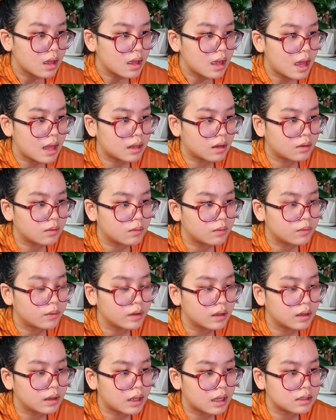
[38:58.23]
and the
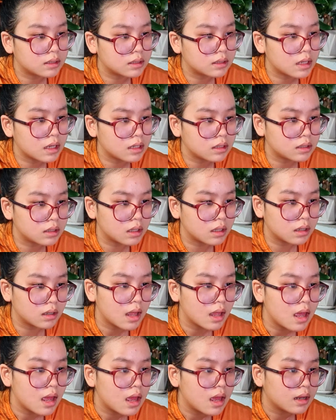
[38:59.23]
realization
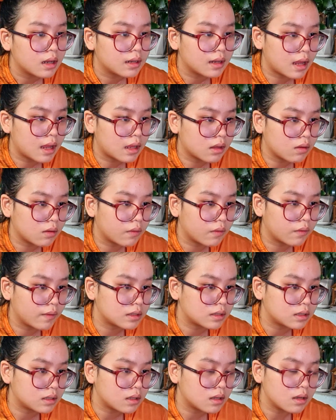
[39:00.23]
that you
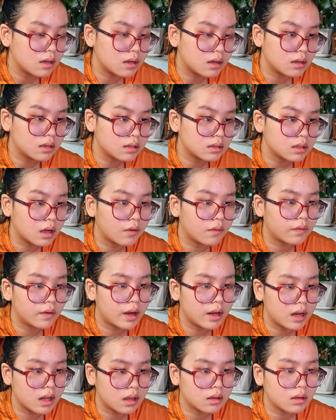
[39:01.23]
face years of
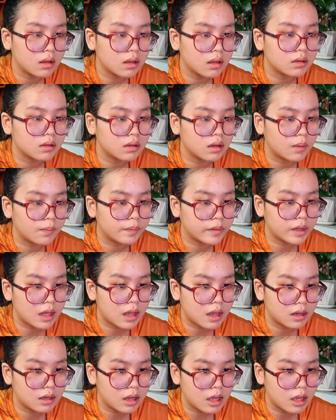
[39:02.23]
fighting to obtain the